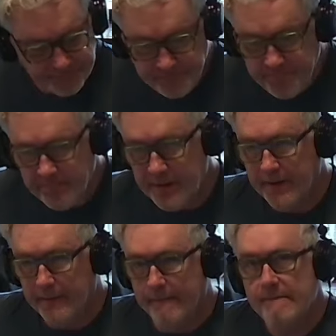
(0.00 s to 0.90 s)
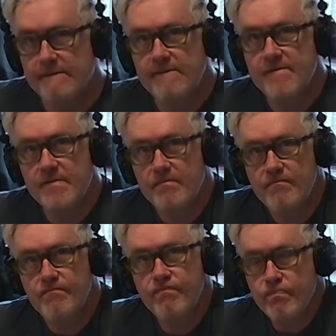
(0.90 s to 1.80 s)
where once that,
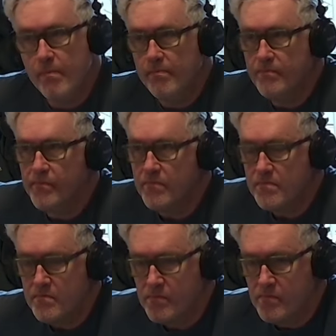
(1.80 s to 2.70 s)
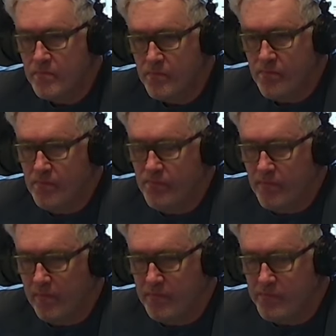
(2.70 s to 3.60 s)
a Hampton or Genty, wherever
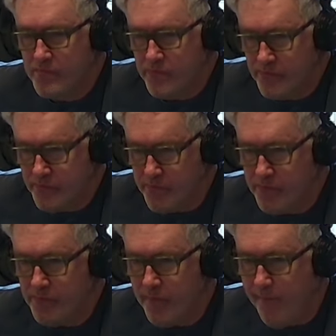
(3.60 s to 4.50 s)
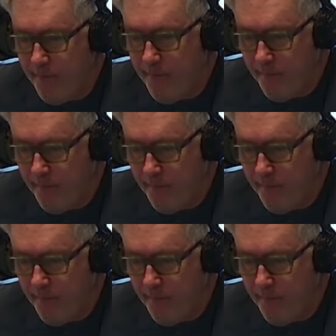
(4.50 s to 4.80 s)
they go, as far as top